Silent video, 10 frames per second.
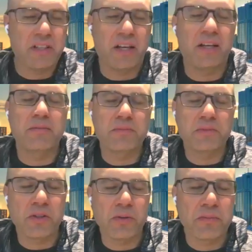so
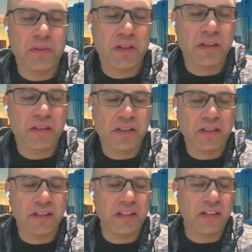I'm
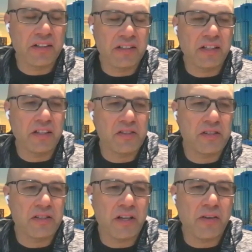clear, it's
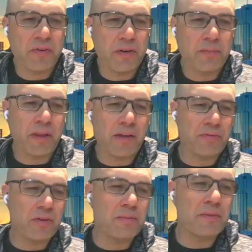a software
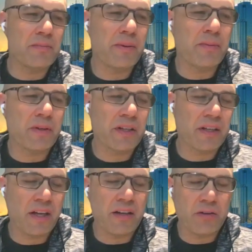platform that people
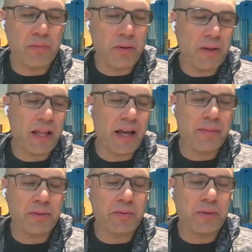can or mobile
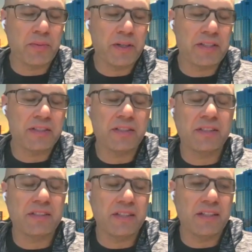app, or what is it
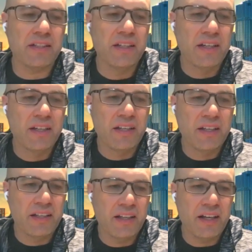that
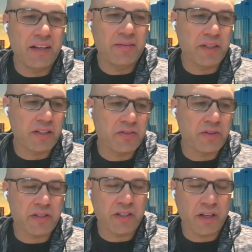the
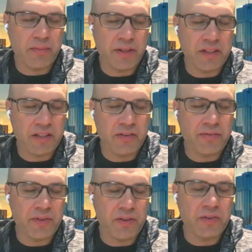construction companies, if
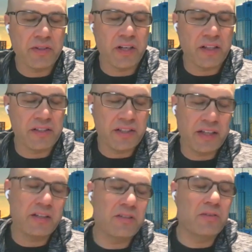you're using it on the site
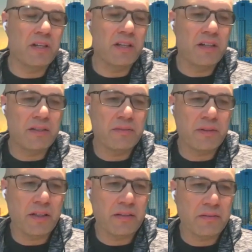and you do need
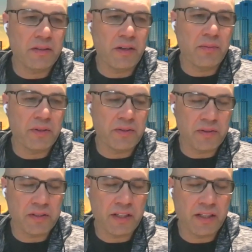a
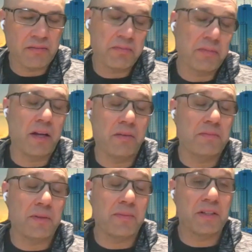resource like
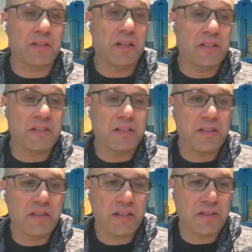something as large as it
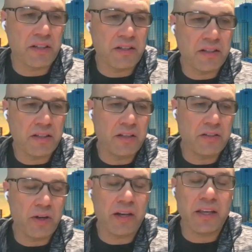sounds like a
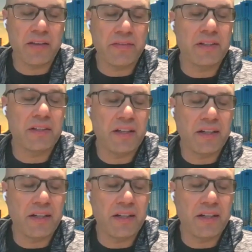truck even,